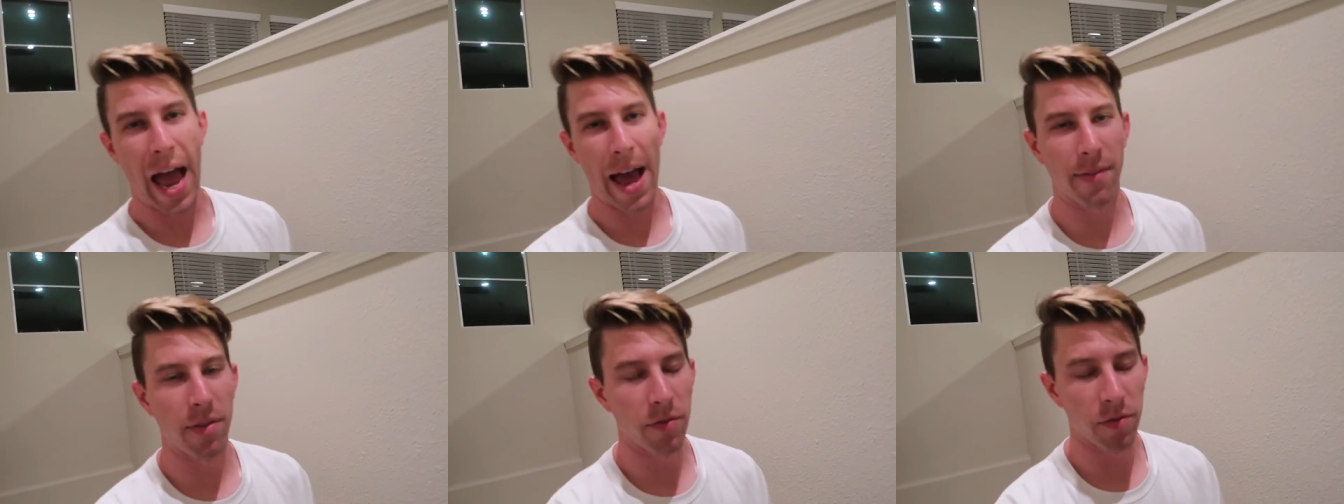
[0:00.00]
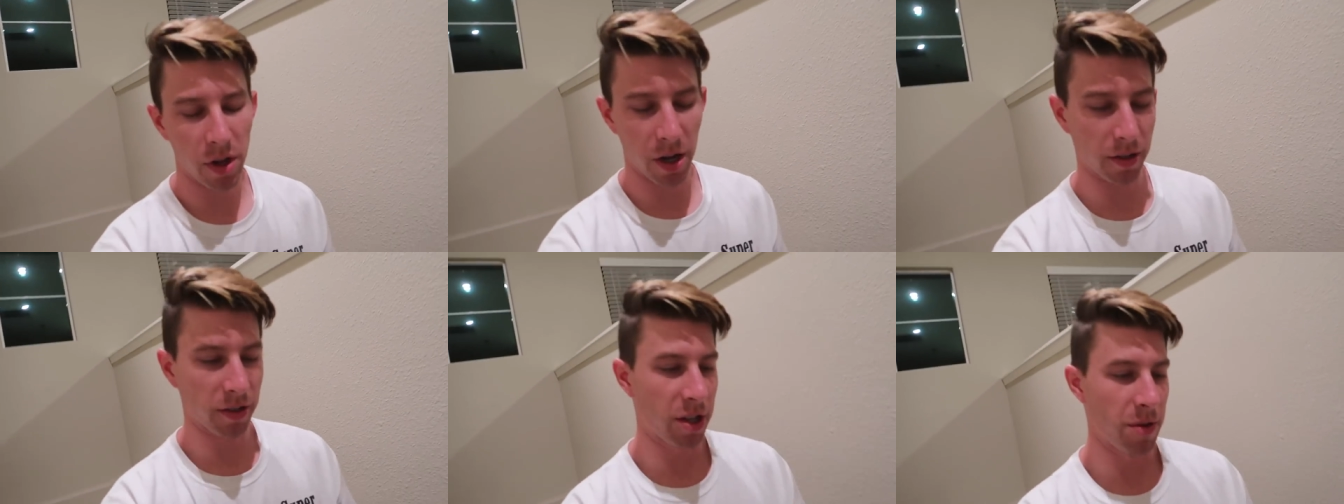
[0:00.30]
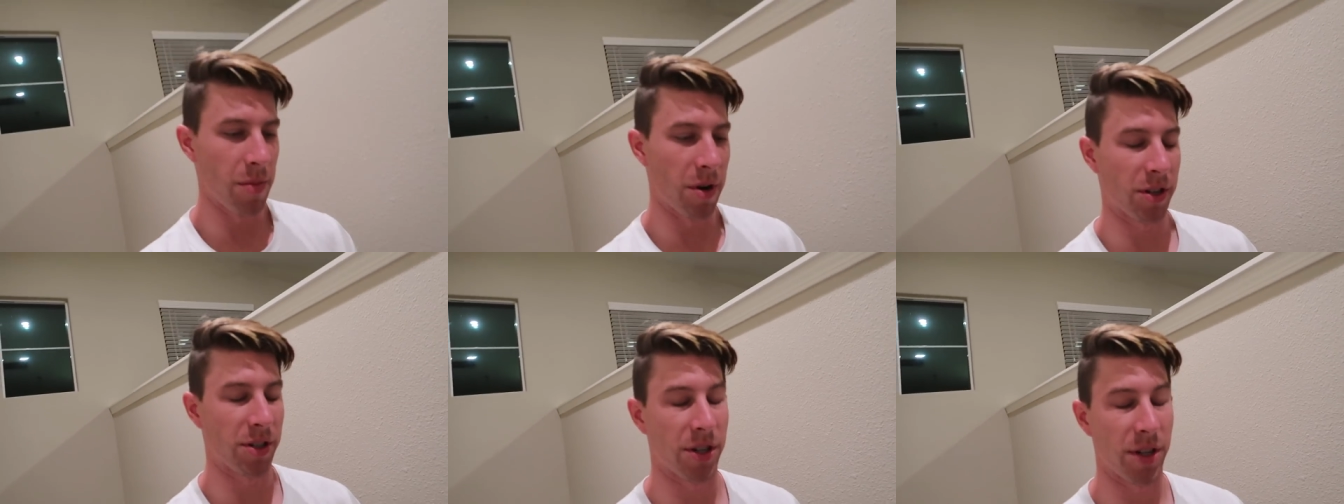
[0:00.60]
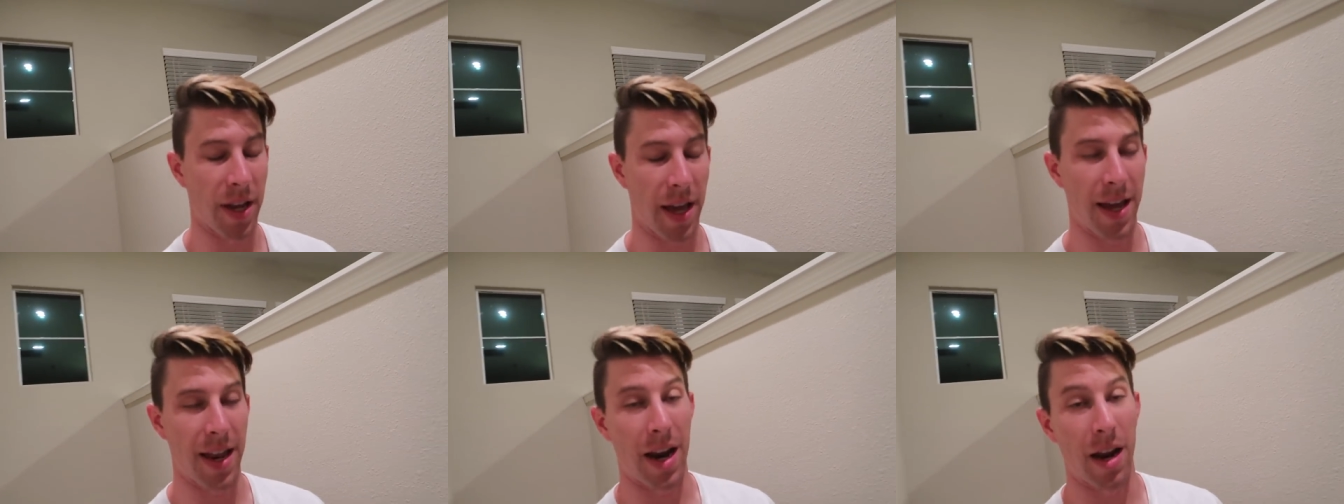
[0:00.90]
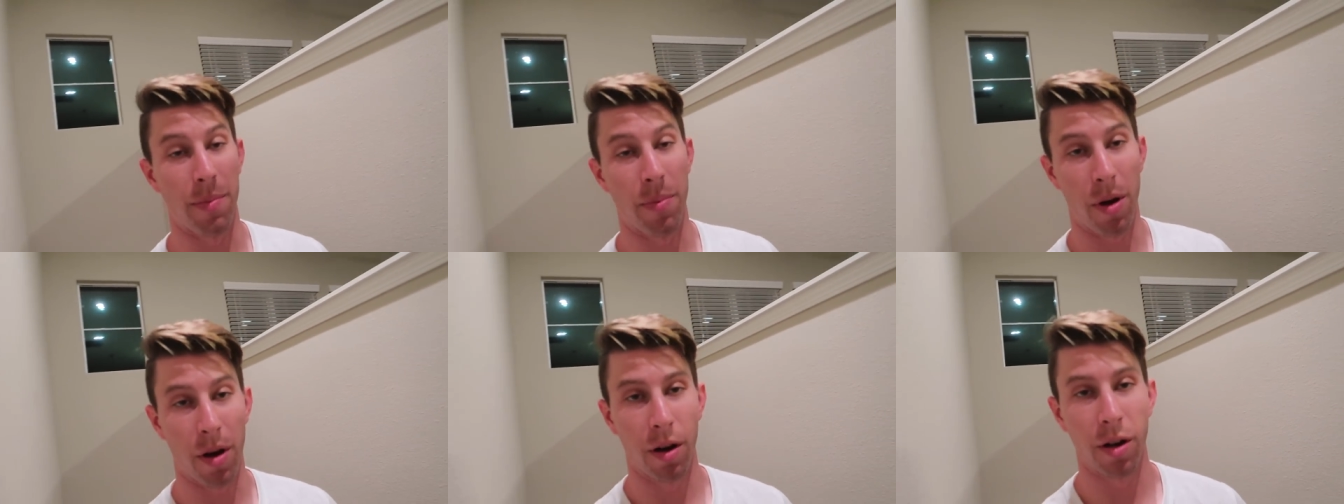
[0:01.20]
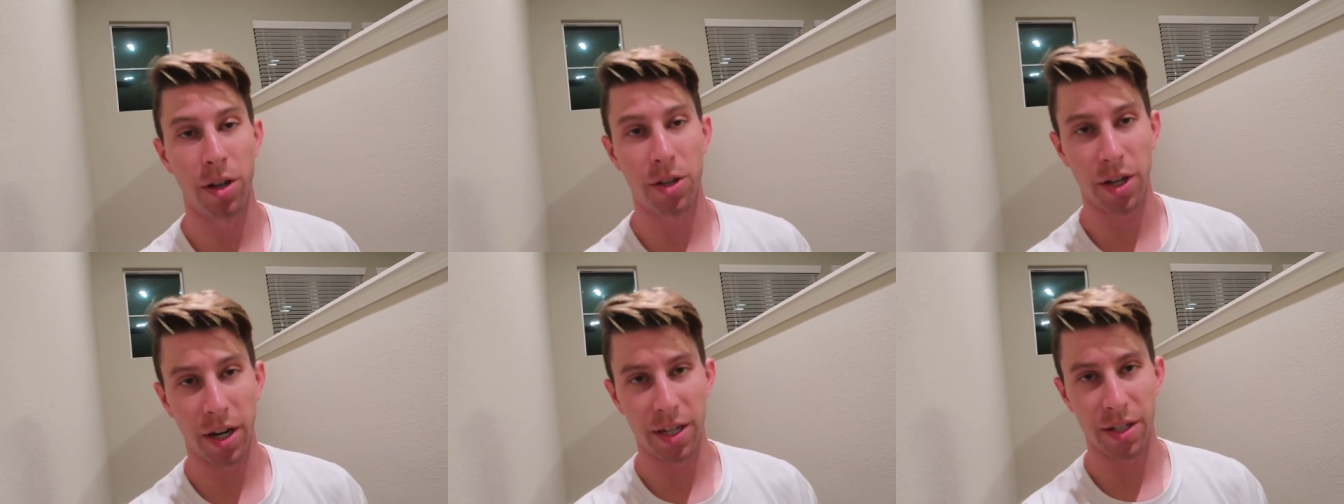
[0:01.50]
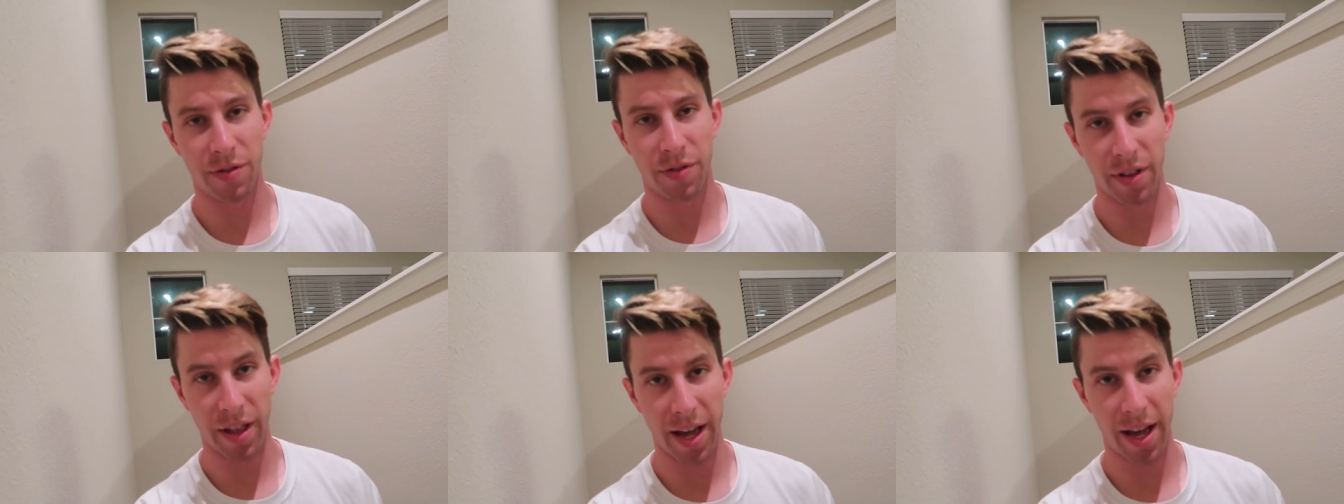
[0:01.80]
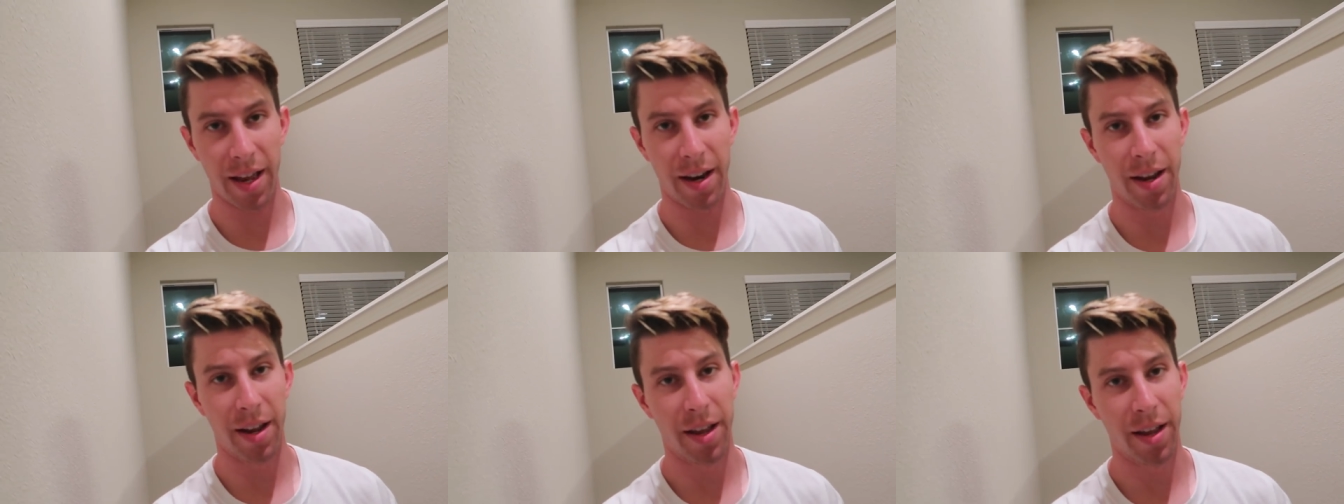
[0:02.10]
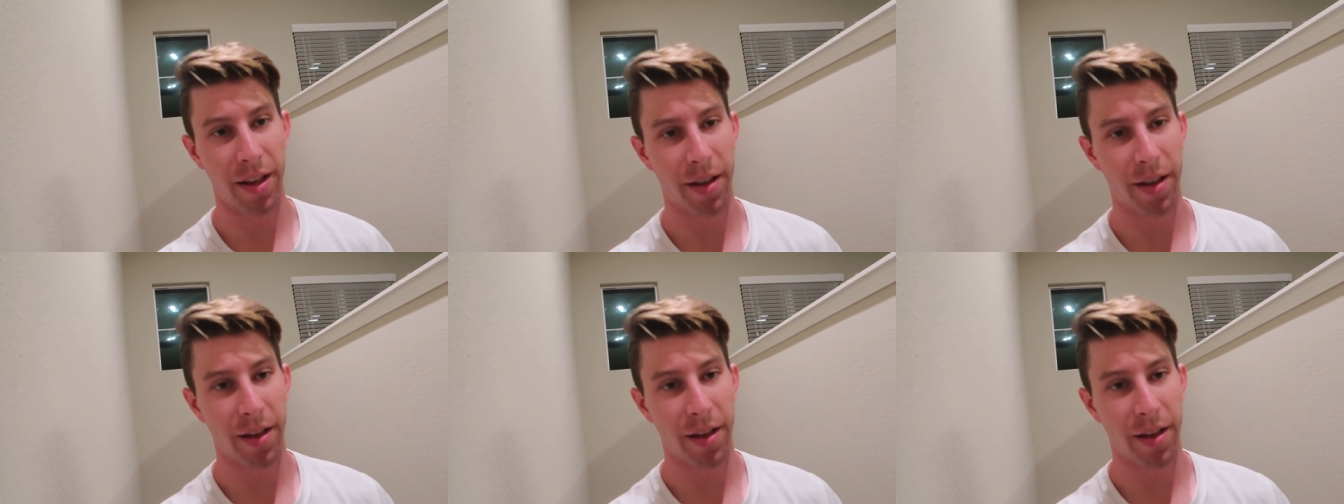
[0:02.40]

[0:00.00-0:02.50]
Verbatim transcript: I haven't vlogged too much today and I apologize for that.